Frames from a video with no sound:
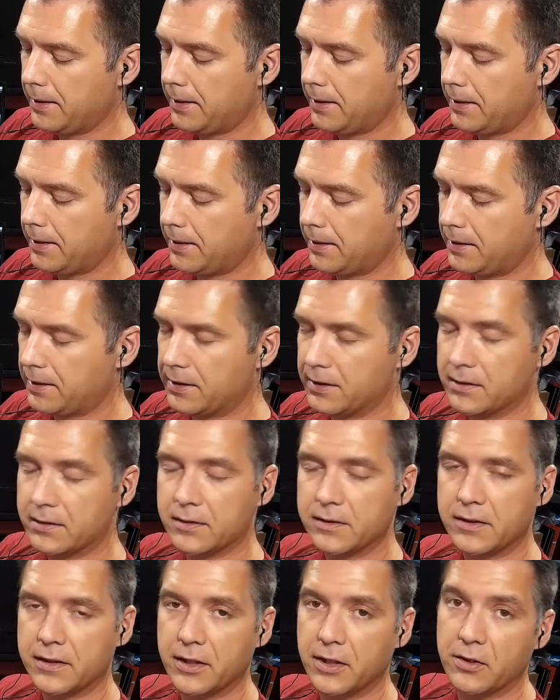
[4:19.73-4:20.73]

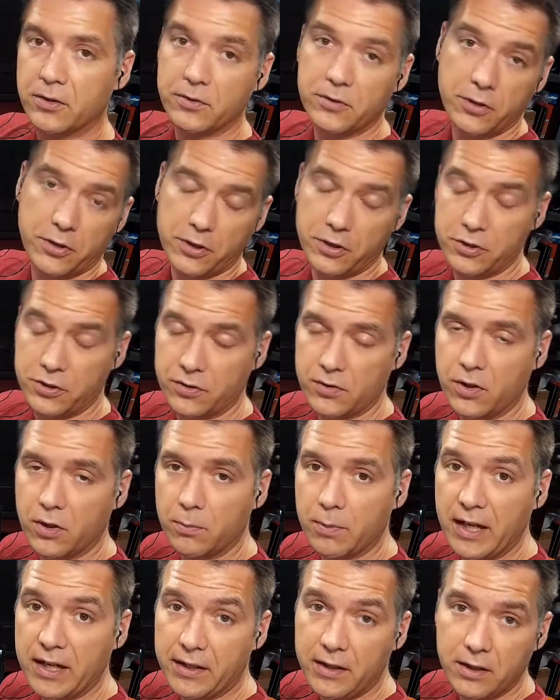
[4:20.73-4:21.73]
You could just
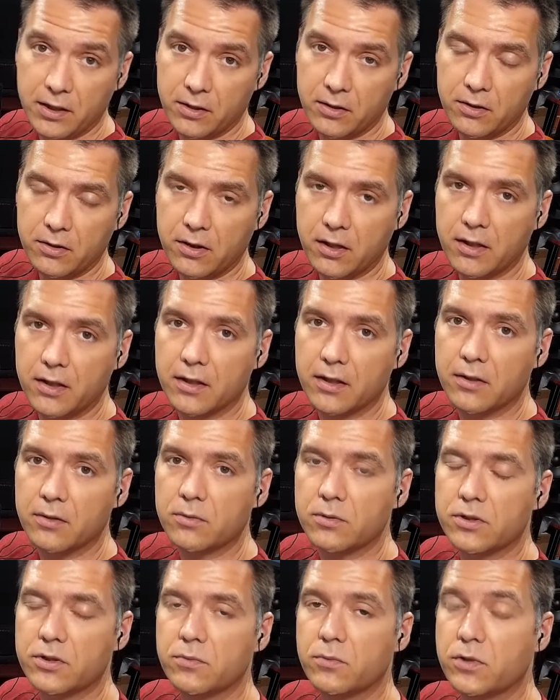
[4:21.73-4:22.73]
go by ear,
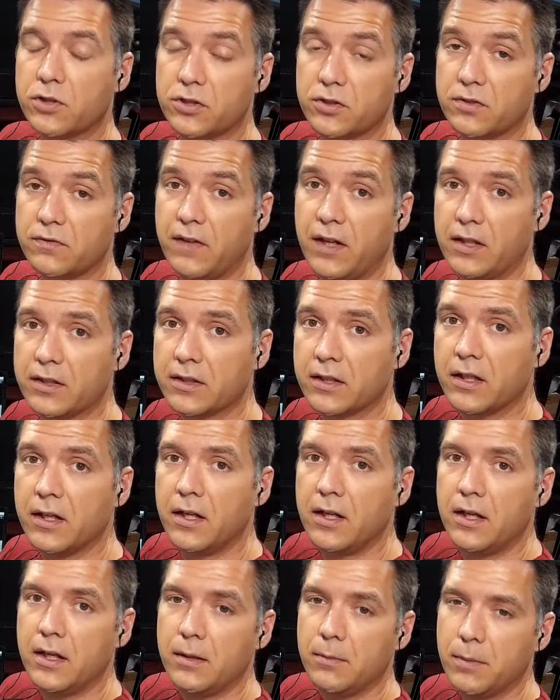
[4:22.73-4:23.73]
which is fine.
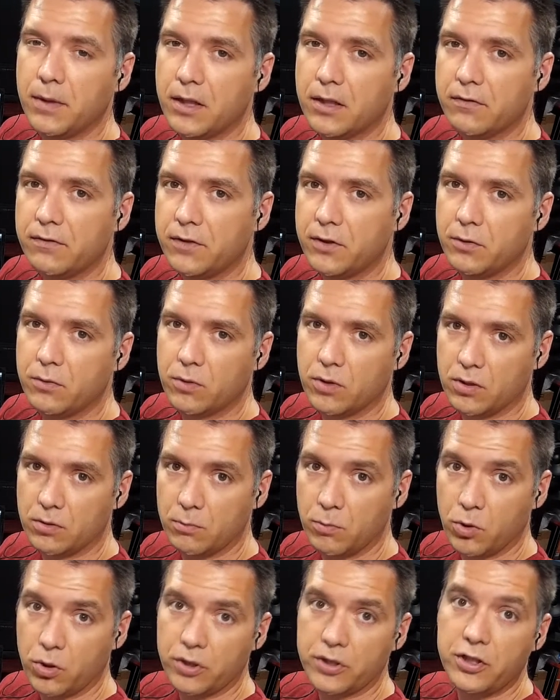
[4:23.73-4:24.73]
But if you were
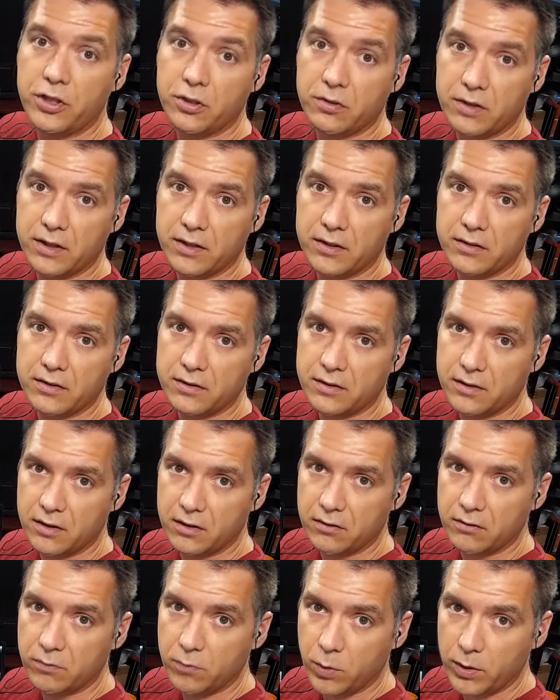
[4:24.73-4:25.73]
more curious
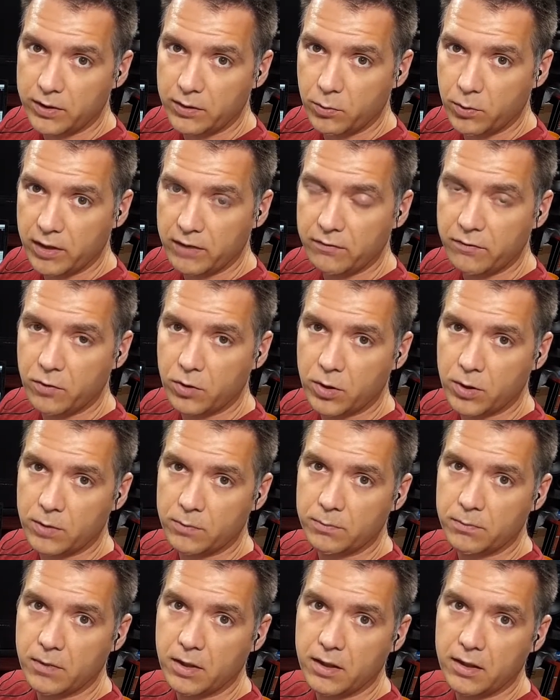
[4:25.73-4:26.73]
of what the
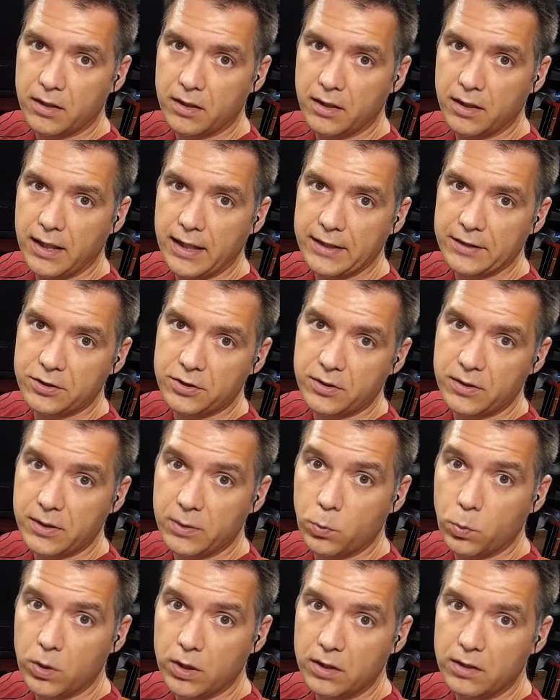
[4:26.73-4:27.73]
waveform actually
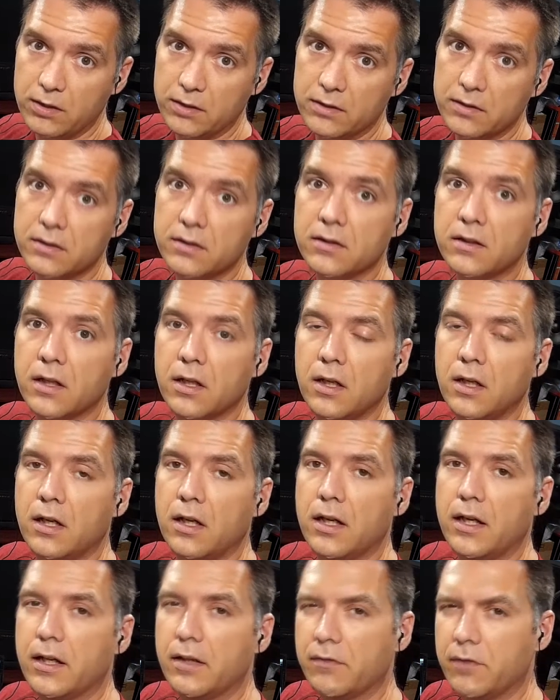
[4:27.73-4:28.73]
was,
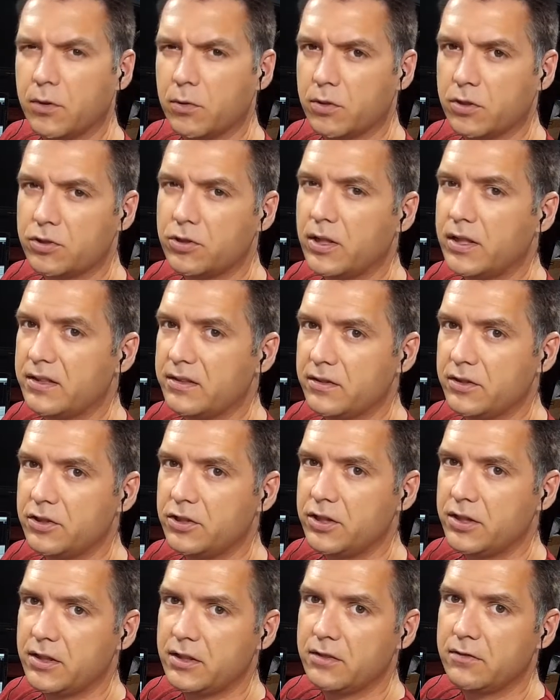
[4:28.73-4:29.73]
if you were trying to
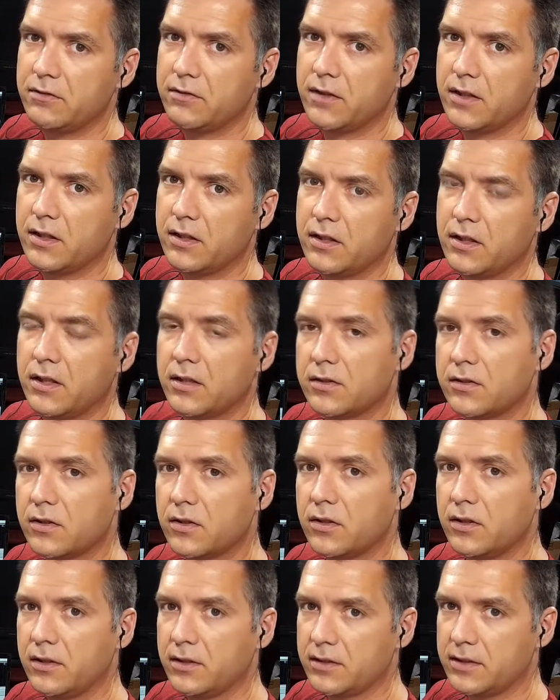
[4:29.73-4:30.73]
achieve a
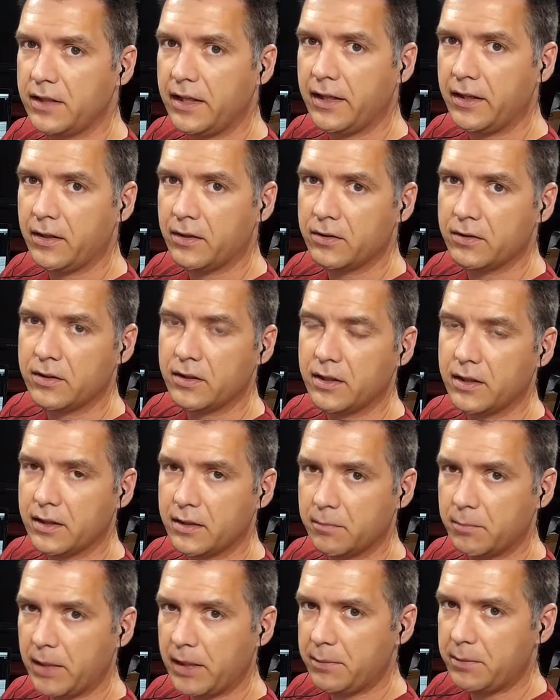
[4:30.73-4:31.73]
certain sound
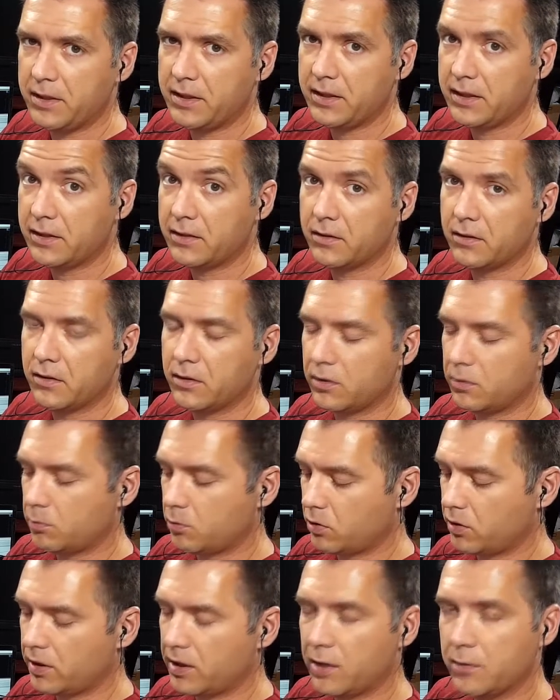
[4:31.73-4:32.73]
and maybe needed a little
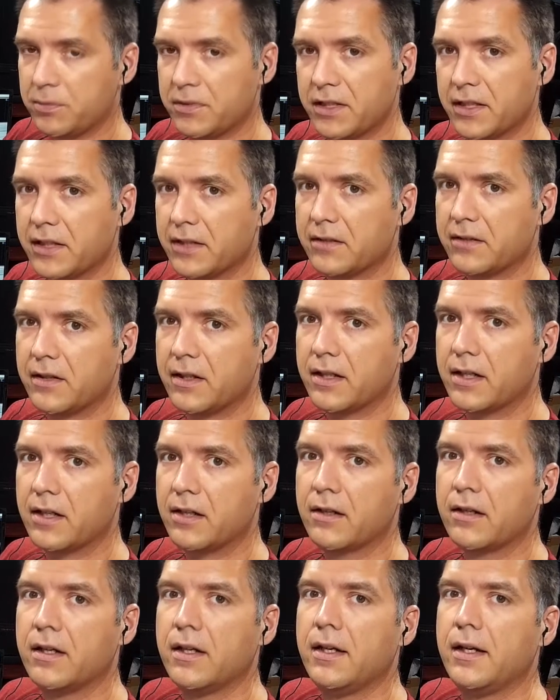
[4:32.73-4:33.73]
more help to get there,